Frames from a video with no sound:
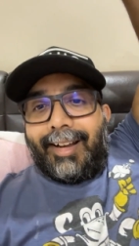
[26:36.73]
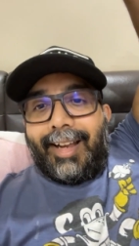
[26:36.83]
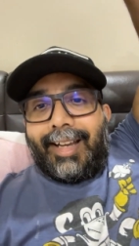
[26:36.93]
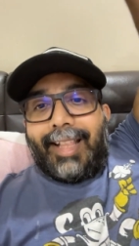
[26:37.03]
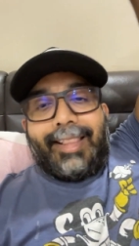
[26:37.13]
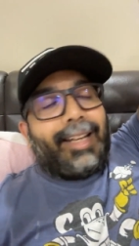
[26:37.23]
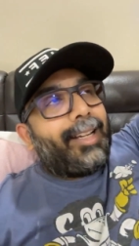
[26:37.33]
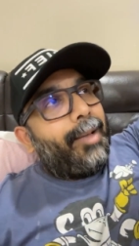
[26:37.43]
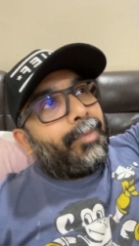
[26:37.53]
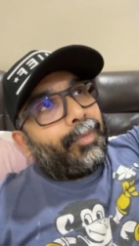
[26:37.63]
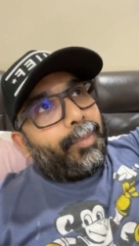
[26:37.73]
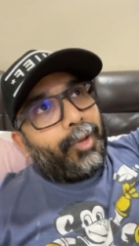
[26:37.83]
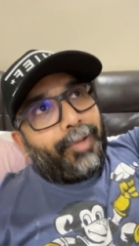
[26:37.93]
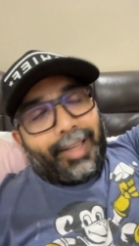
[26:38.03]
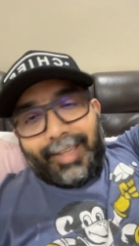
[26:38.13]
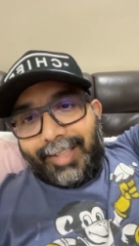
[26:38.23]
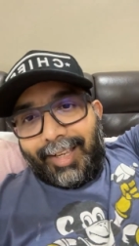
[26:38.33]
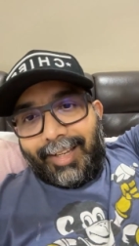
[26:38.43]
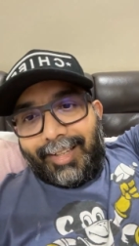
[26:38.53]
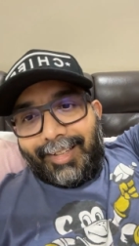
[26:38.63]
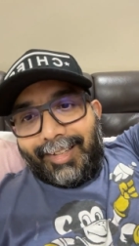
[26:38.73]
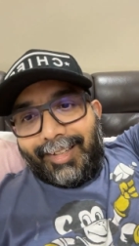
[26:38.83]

All right. And that comes from your tracking center.